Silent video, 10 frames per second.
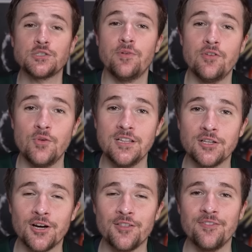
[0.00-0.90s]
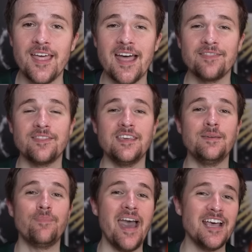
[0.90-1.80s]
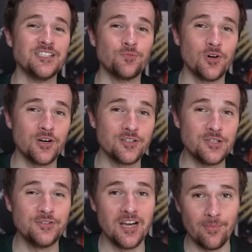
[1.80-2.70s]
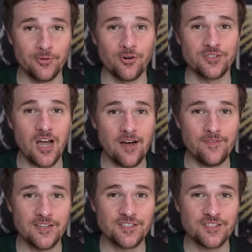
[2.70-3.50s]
movie, we learn that the password to Dumbledore's office